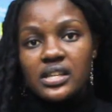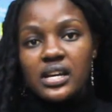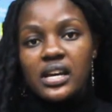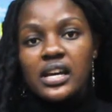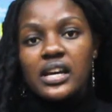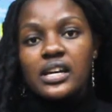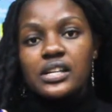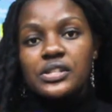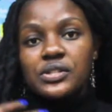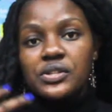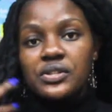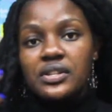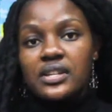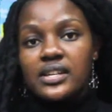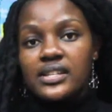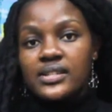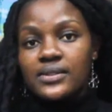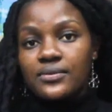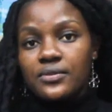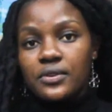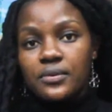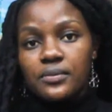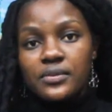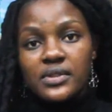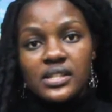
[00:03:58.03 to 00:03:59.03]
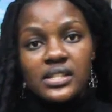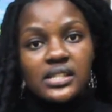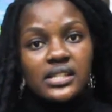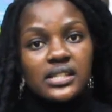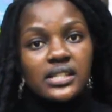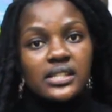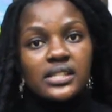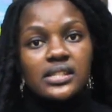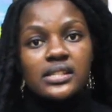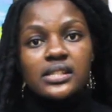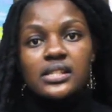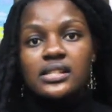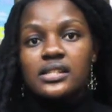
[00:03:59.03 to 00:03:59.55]
So that's from the
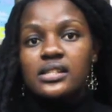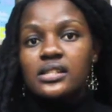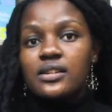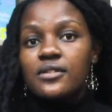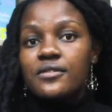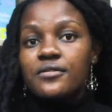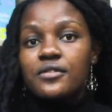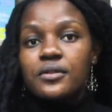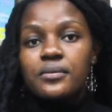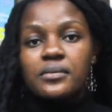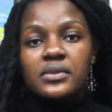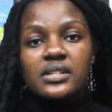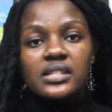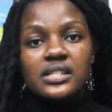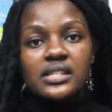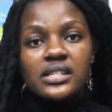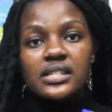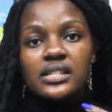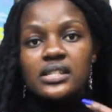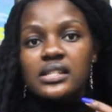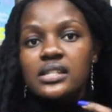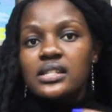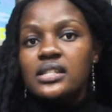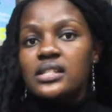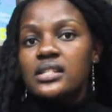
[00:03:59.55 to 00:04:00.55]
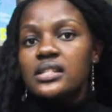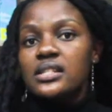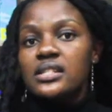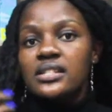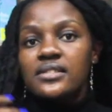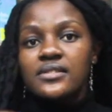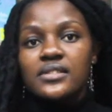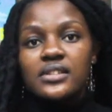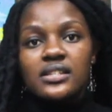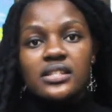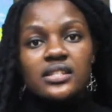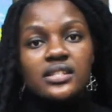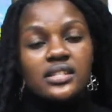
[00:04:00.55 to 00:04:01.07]
60s. Now from the 60s,
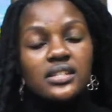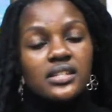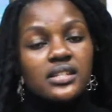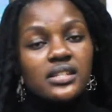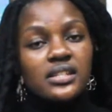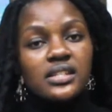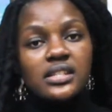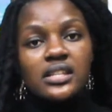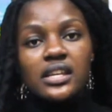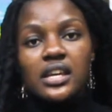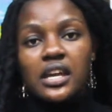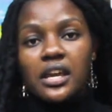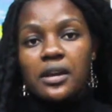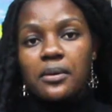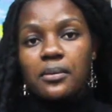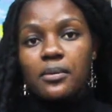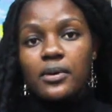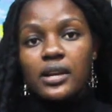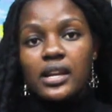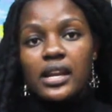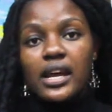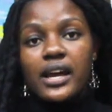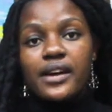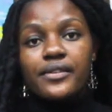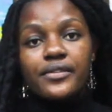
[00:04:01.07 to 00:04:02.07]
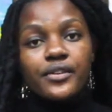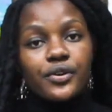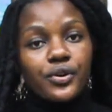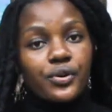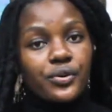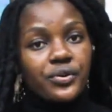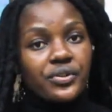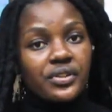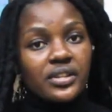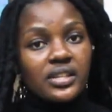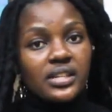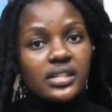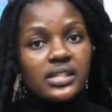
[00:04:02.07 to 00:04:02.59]
70s came in other
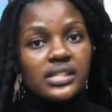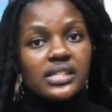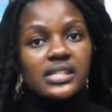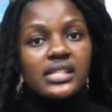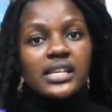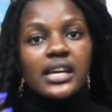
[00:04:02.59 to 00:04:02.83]
authors,